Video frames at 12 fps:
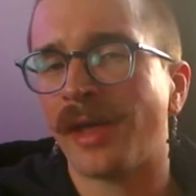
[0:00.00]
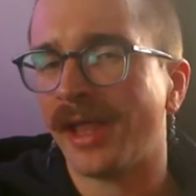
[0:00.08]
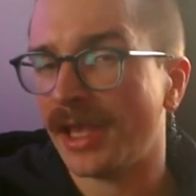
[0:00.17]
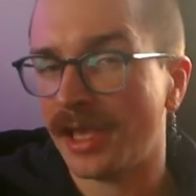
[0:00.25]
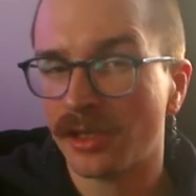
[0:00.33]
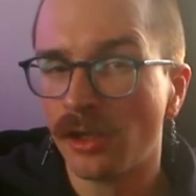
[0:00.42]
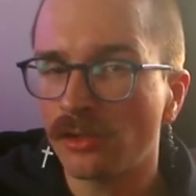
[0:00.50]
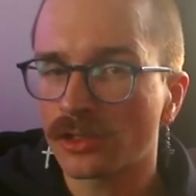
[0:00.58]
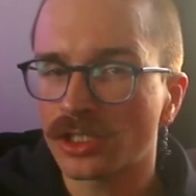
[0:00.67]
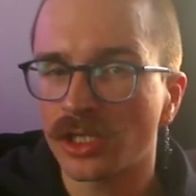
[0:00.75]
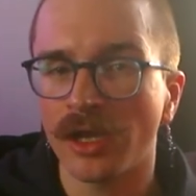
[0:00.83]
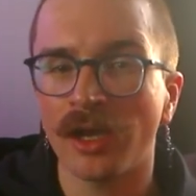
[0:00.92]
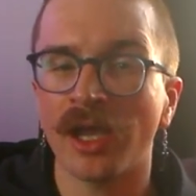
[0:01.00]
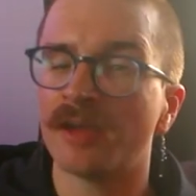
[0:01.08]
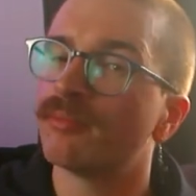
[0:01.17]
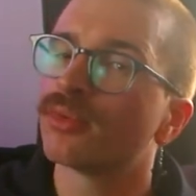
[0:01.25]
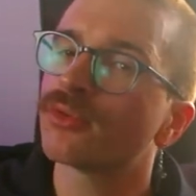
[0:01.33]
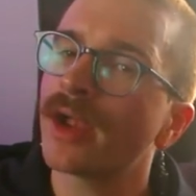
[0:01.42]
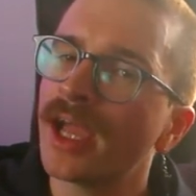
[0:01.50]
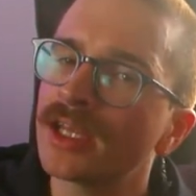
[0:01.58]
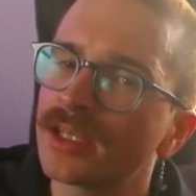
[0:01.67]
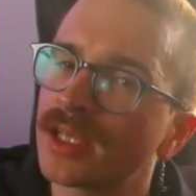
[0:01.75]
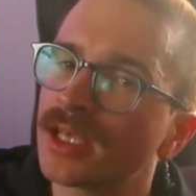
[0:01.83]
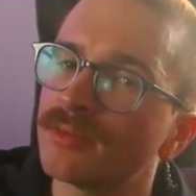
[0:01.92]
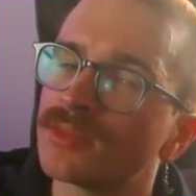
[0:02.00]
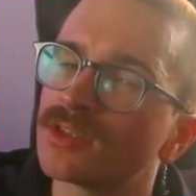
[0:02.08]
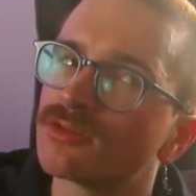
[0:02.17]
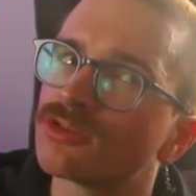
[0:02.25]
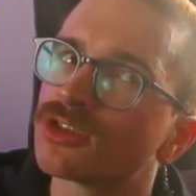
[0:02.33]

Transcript: LA culture and brand names,